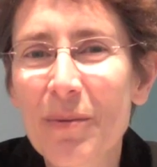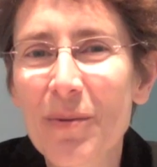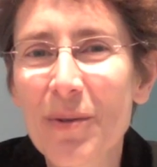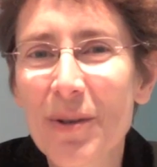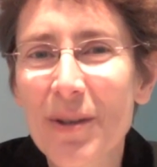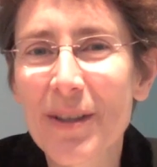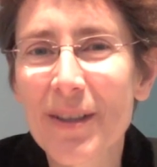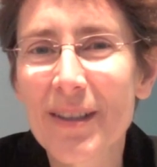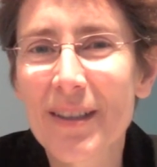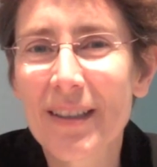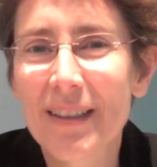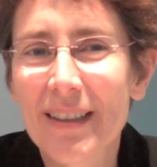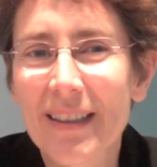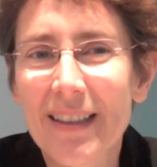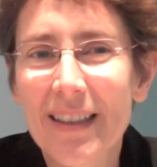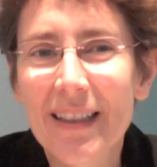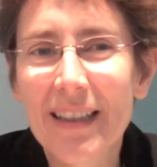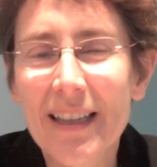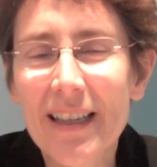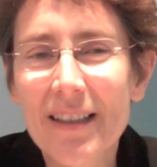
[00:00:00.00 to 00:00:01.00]
award?
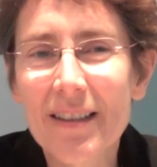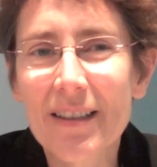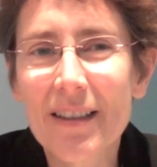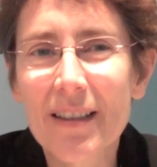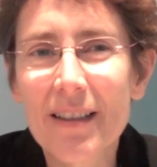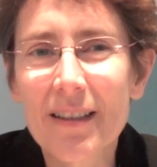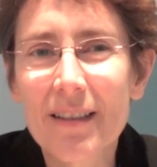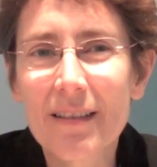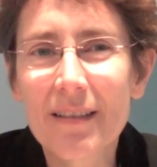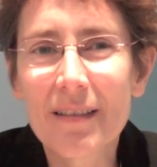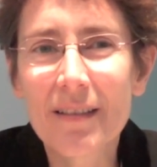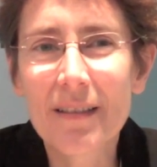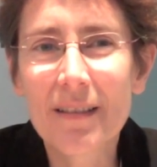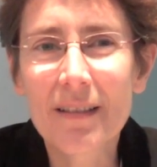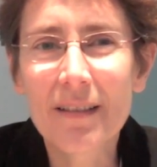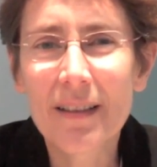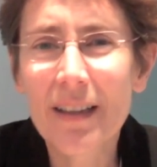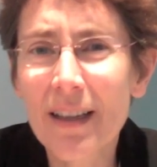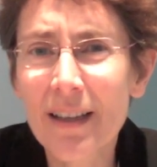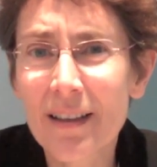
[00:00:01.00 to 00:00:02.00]
He said,
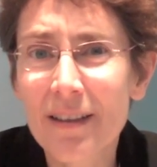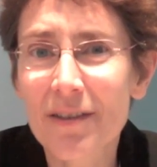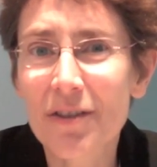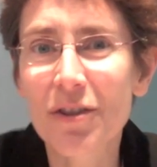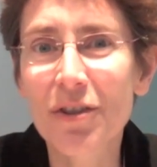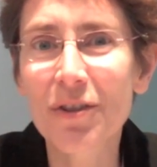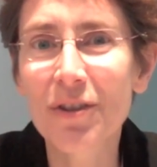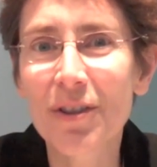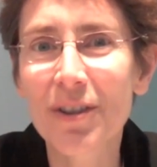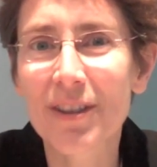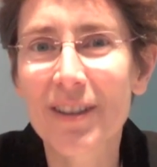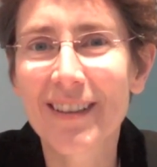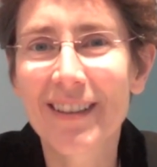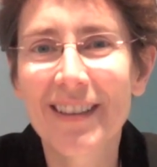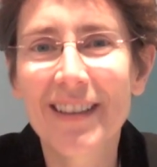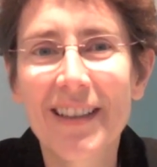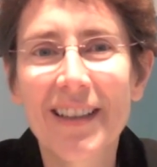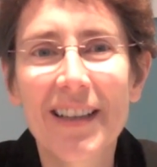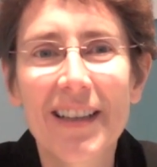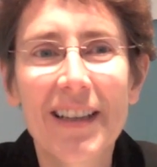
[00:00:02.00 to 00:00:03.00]
yeah, sure.
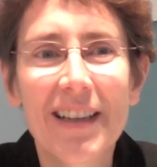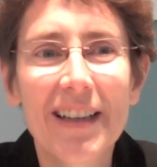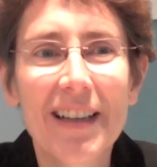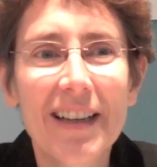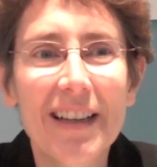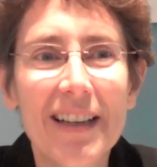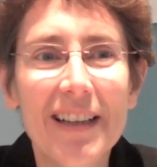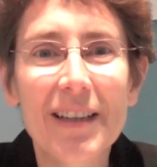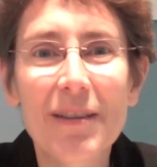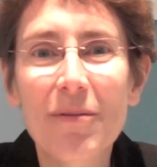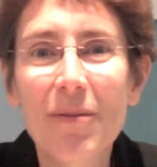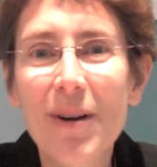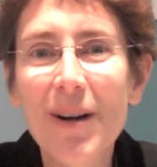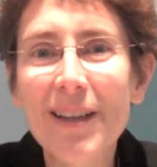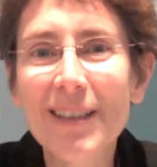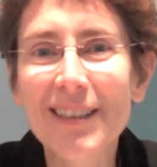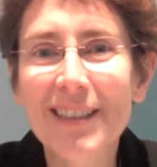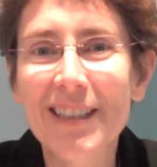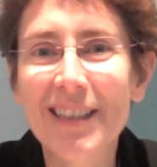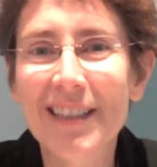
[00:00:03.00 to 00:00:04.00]
And he
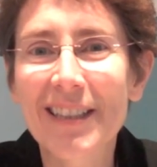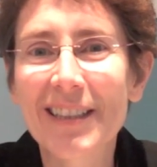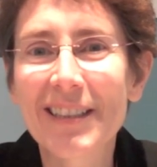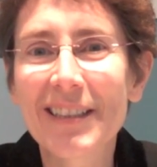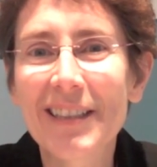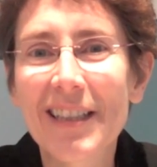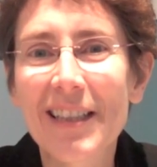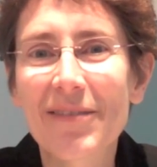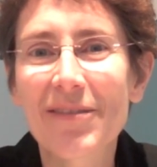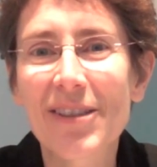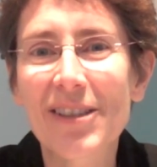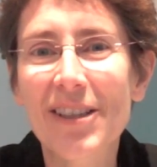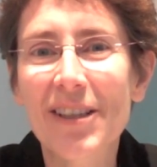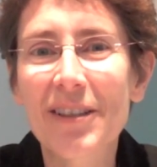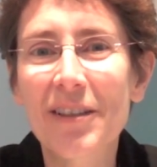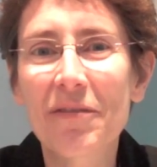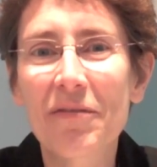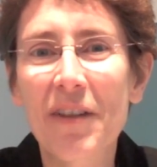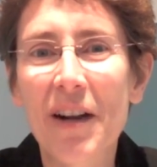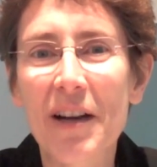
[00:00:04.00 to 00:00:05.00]
walked in, it was
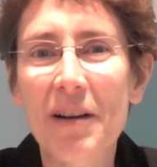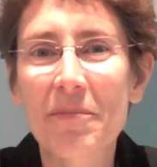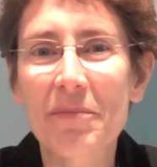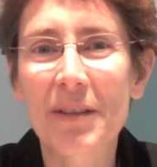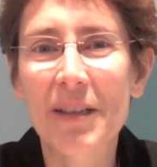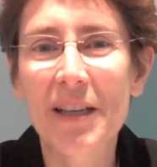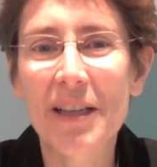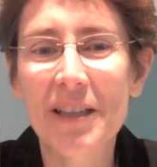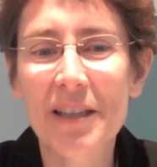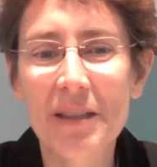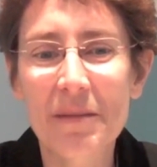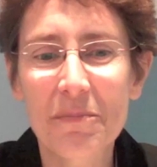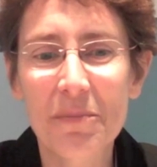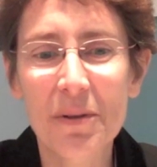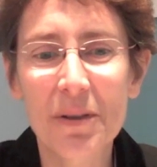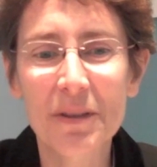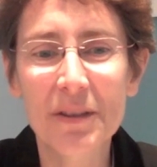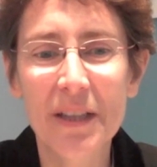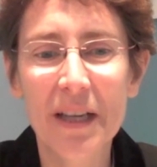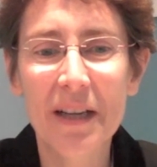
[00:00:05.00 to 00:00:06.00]
on the fireplace. He
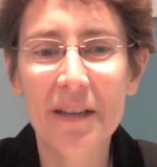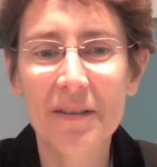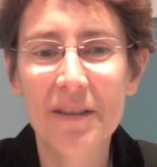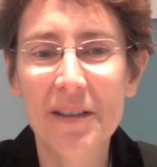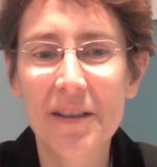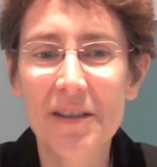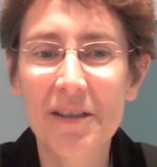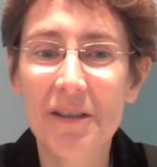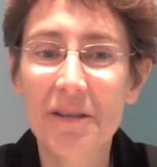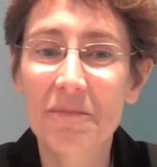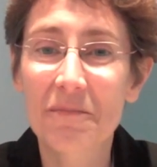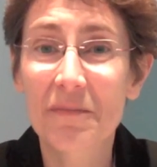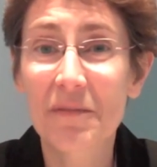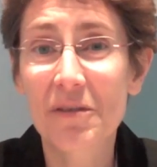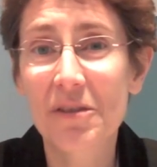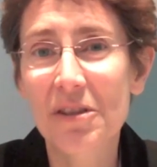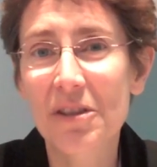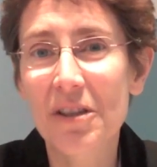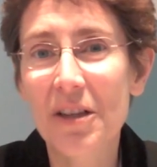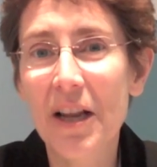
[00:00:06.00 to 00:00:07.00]
pulled down this
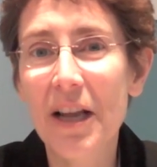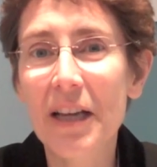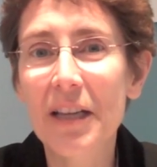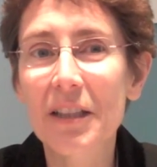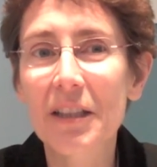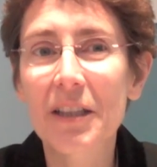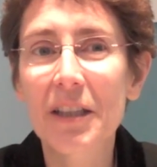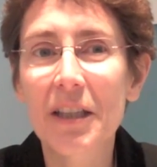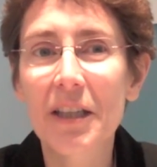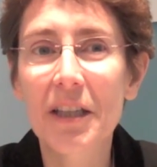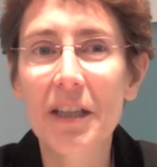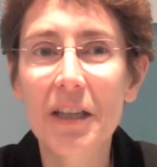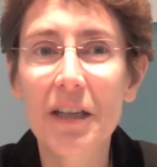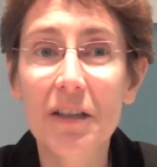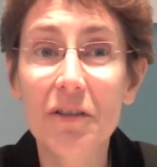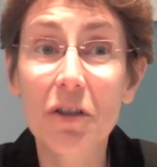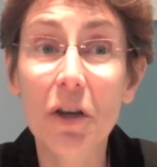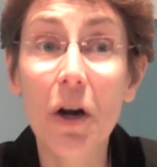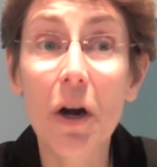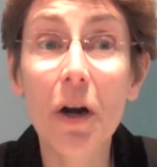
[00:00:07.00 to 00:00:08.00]
slightly
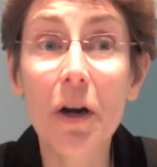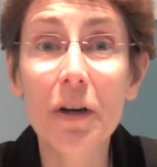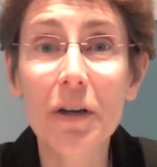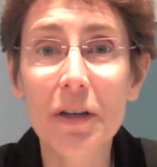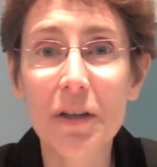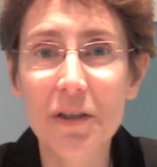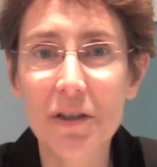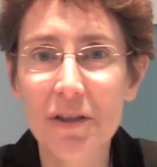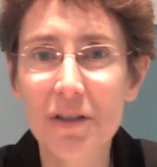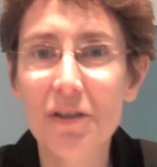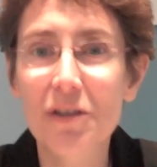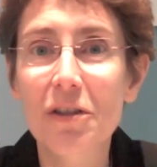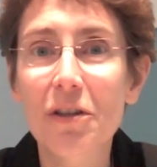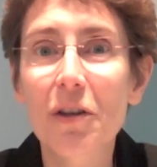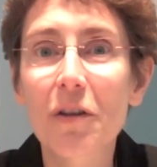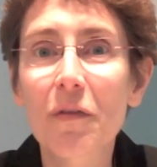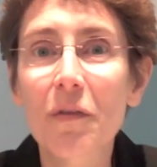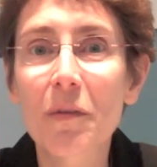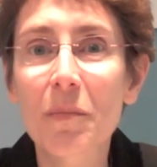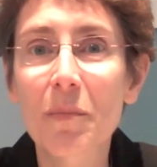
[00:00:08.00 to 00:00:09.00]
uh, tarnished
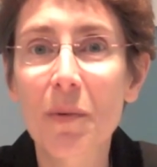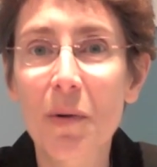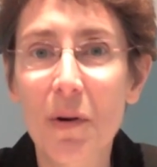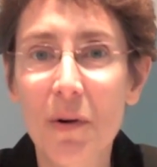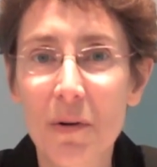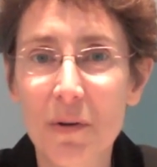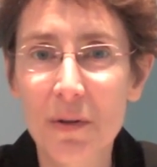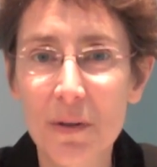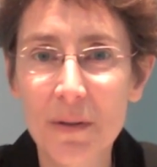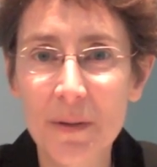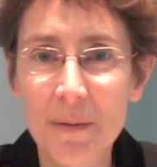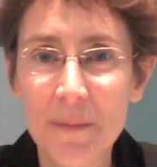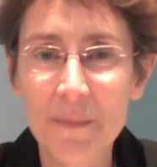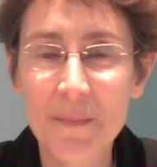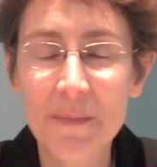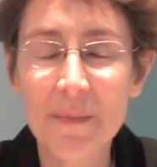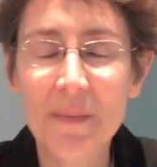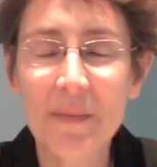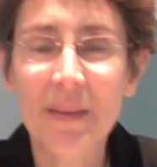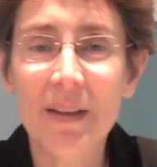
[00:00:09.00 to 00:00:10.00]
silver bowl
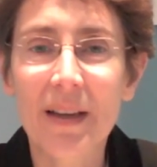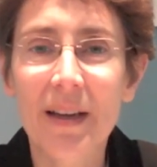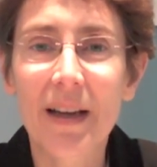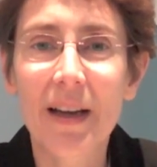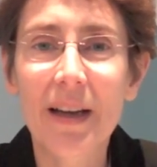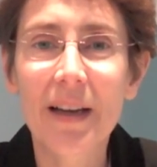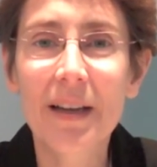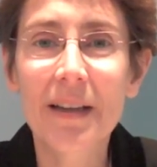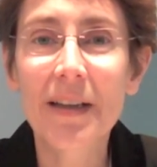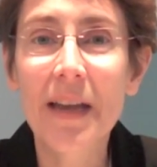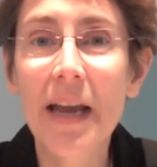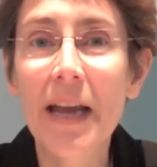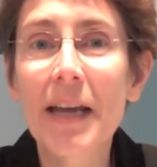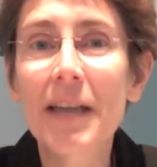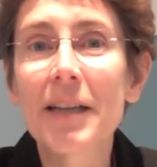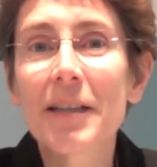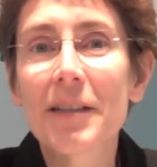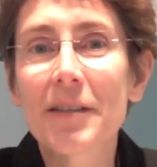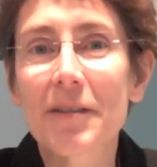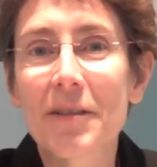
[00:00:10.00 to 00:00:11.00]
and
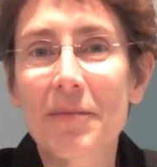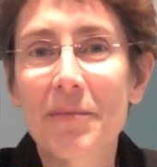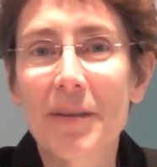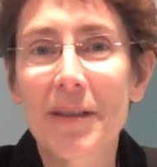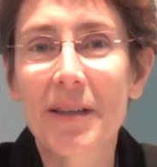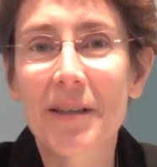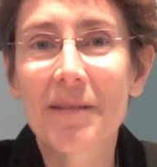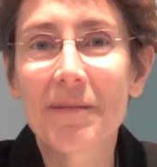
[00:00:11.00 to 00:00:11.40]
handed it to me.